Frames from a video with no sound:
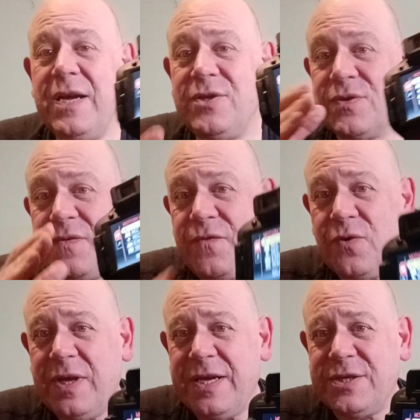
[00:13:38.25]
It does
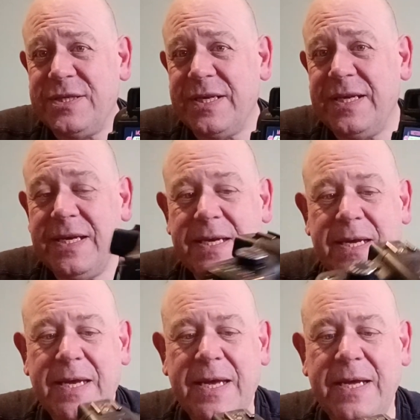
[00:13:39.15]
full HD.
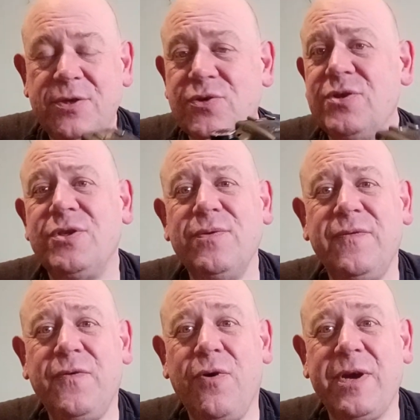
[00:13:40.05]
It doesn't do
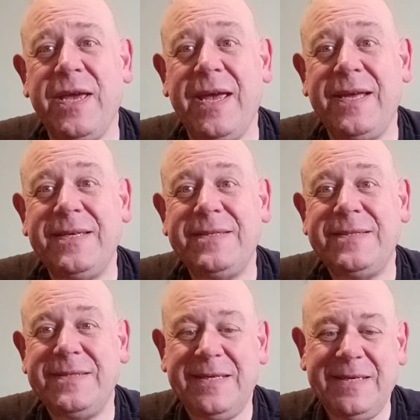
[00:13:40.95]
4K.
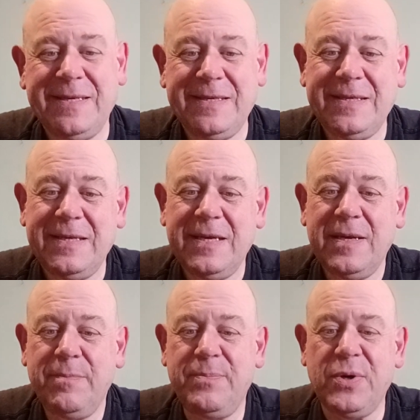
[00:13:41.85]

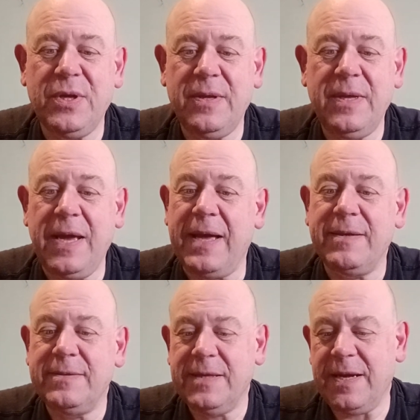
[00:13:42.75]
But yeah,
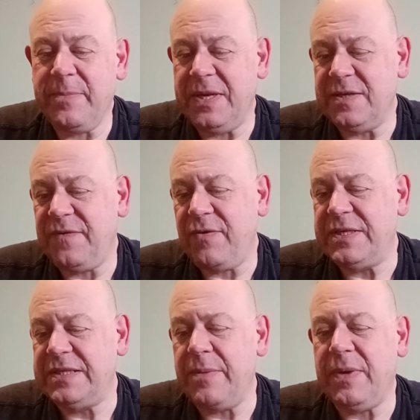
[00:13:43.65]
I mean, it's very
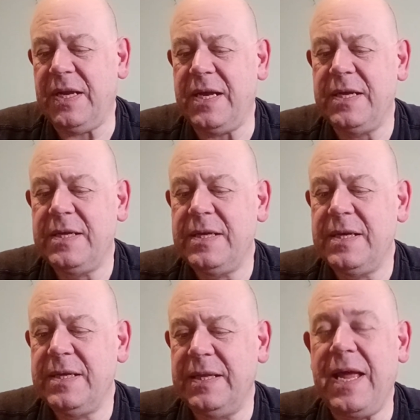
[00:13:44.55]
similar
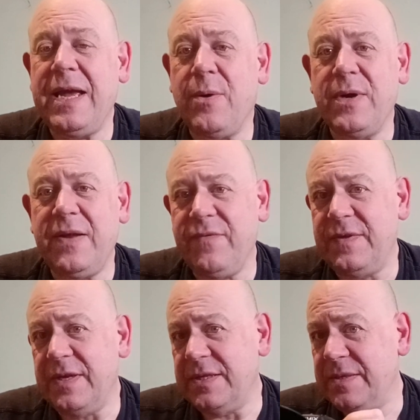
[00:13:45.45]
layout and
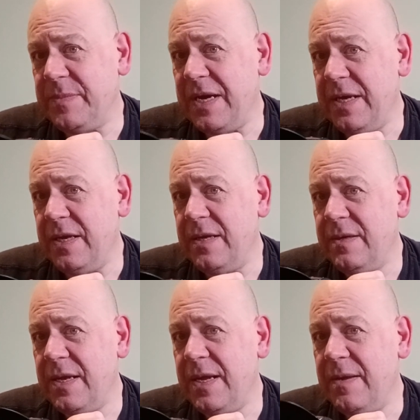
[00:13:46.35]
everything to my
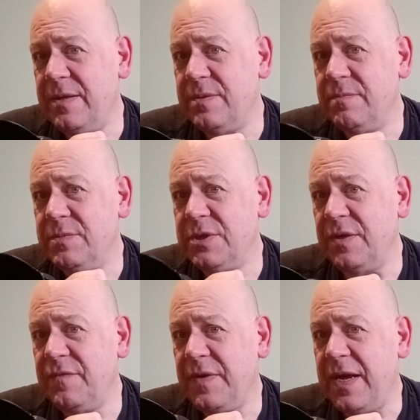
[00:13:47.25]
uh,
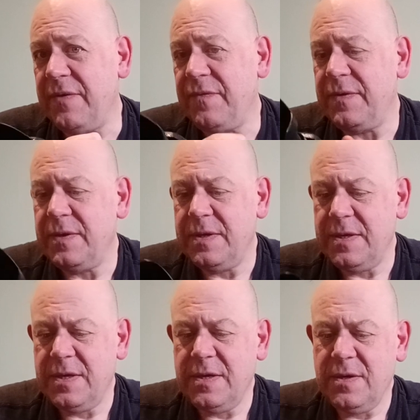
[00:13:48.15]
G5
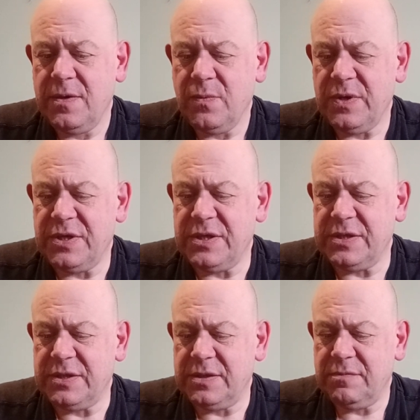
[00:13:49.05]
which
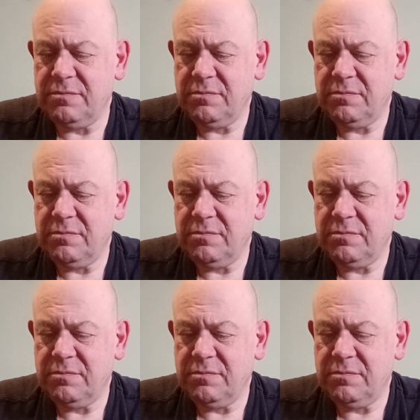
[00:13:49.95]
is